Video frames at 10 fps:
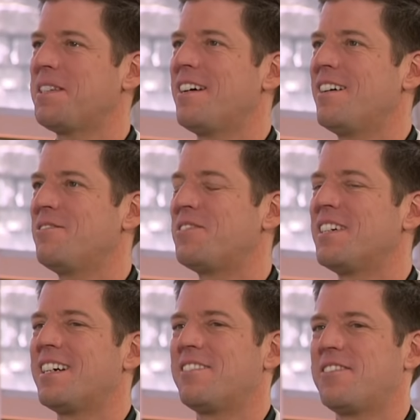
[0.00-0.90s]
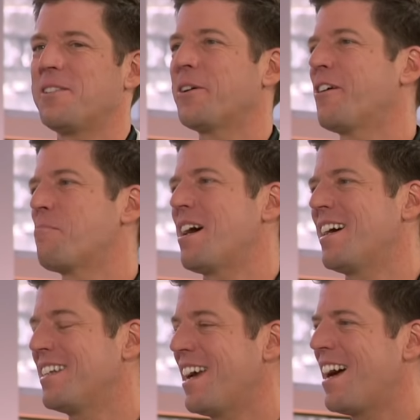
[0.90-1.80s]
love following your
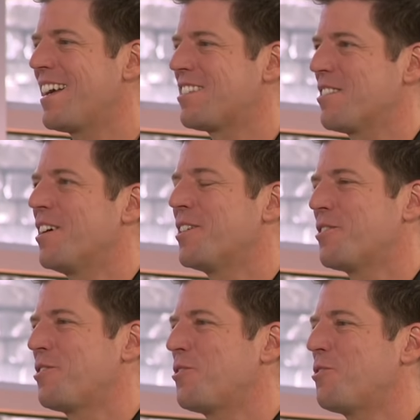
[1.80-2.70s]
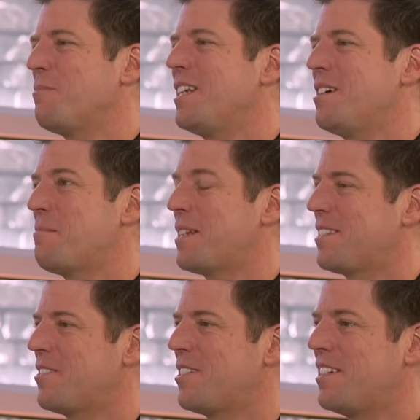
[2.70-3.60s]
podcast and all your social media, but it's
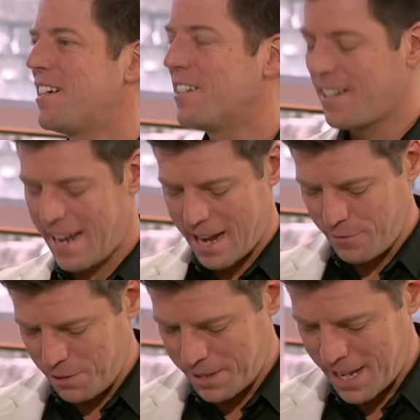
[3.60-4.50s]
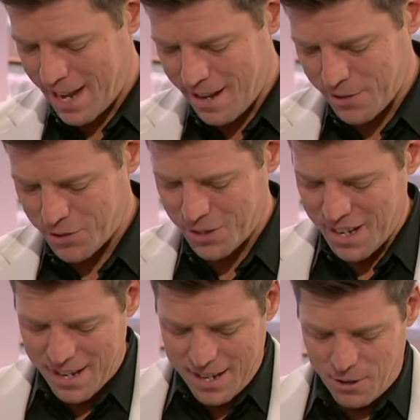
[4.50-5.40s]
such an honor to have you in the house,
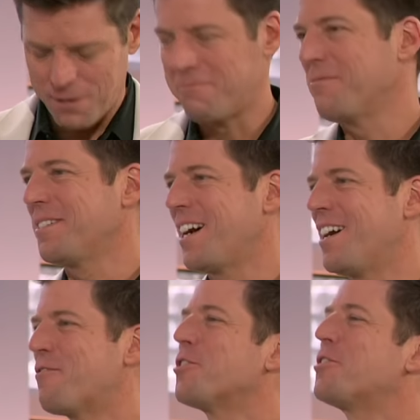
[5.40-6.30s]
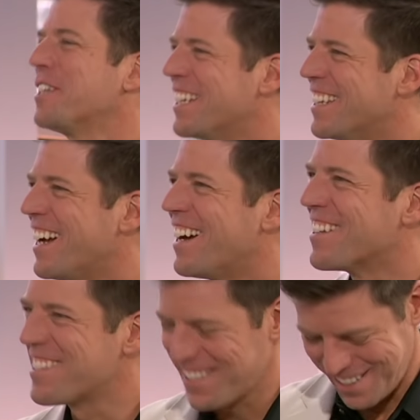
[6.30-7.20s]
or virtually in the
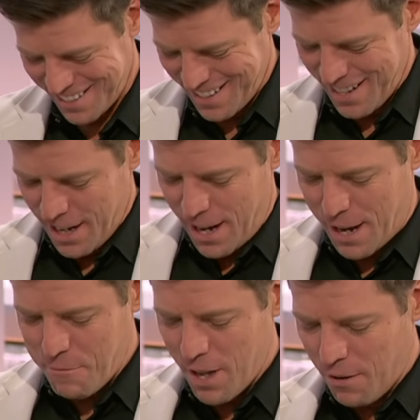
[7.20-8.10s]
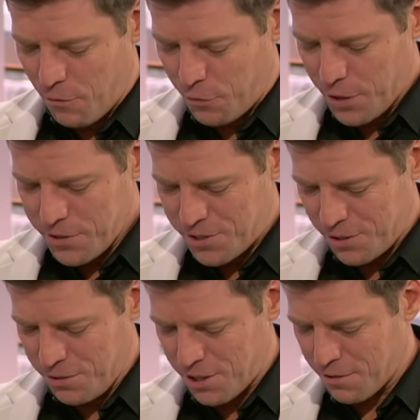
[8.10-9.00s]
house. Yeah. For those
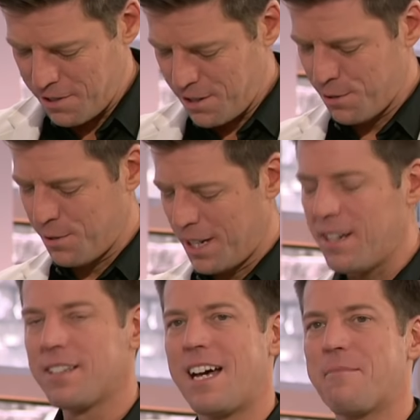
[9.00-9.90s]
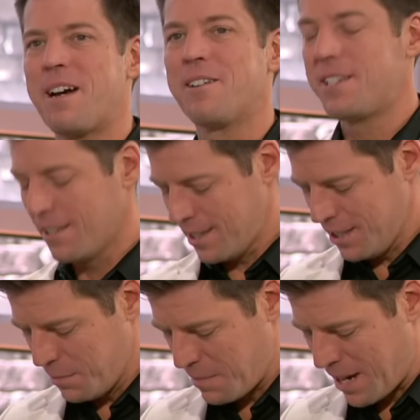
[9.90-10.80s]
who don't know a lot about you, tell us a
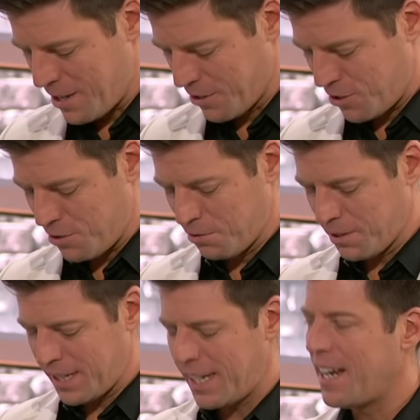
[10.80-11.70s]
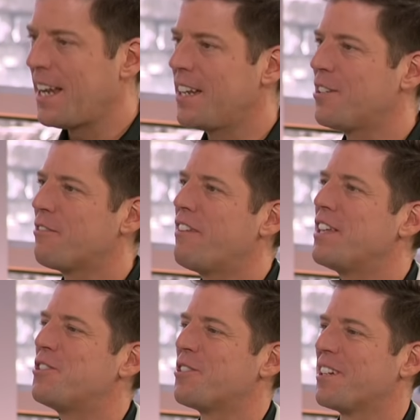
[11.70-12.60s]
little bit about your story and your
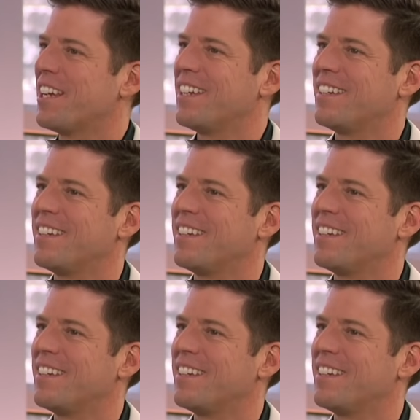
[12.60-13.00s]
faith journey.